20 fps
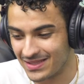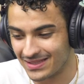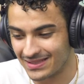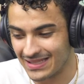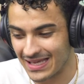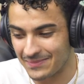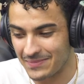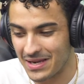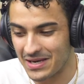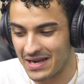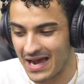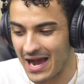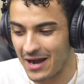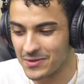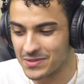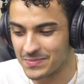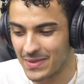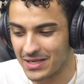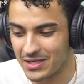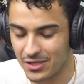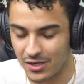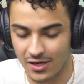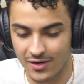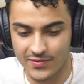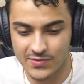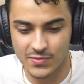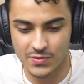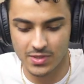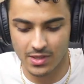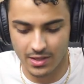Like my
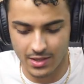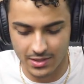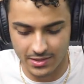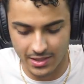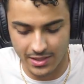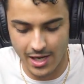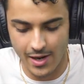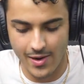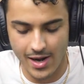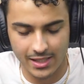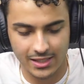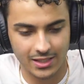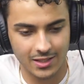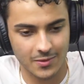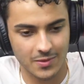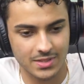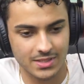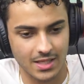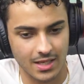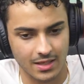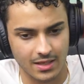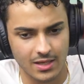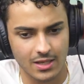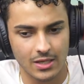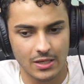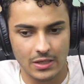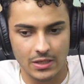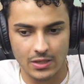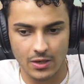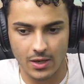nerves. The director was like,
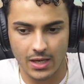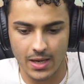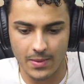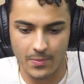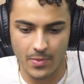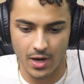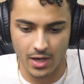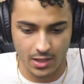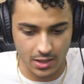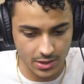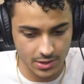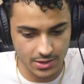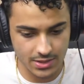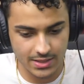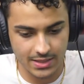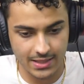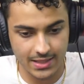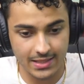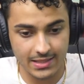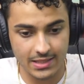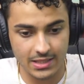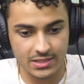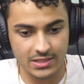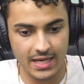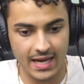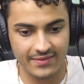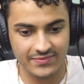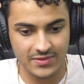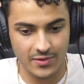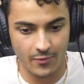"Okay, Mark, your scene is you
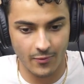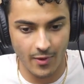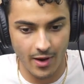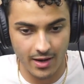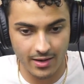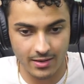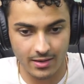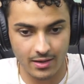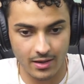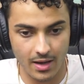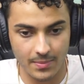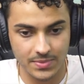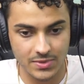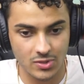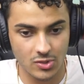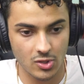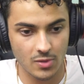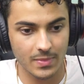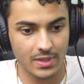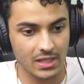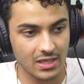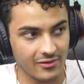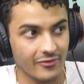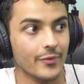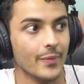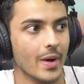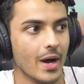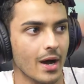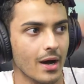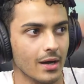have to run up to him and give
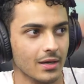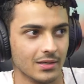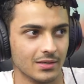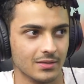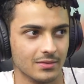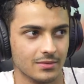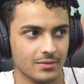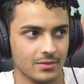him a hug."